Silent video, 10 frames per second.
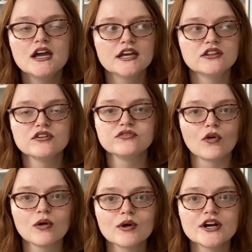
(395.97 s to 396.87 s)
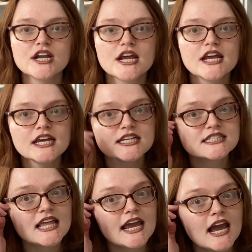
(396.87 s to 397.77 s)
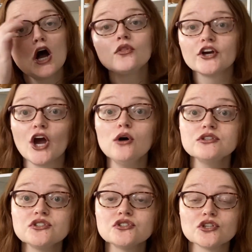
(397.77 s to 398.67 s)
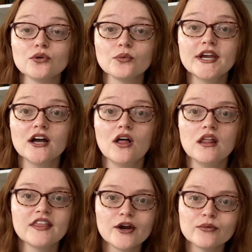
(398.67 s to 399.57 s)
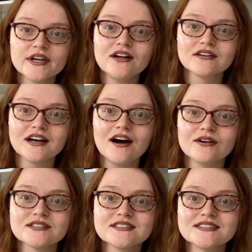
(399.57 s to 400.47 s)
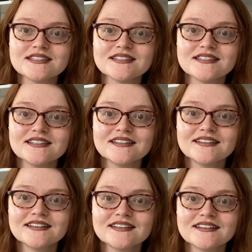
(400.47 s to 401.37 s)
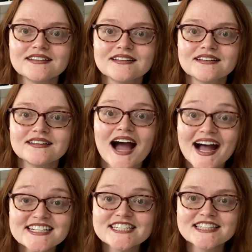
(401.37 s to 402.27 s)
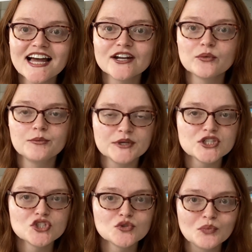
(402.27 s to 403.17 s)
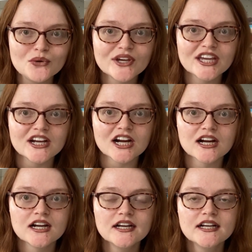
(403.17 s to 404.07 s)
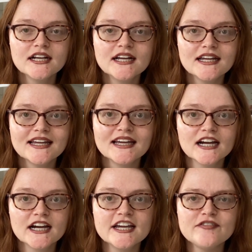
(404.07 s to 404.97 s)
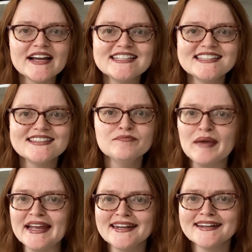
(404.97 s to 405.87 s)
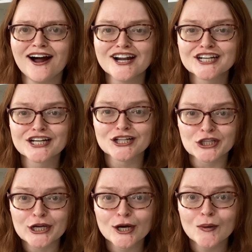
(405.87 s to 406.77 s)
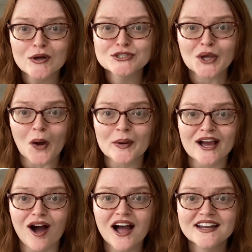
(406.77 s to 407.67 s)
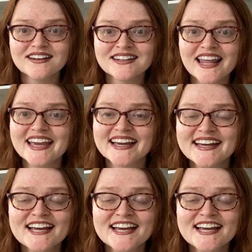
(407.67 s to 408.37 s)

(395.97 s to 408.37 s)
in the foreword, he's like, oh, the ghosts are real. They're real ghosts. I just thought it would be spookier if I made it unclear what's going on. Like,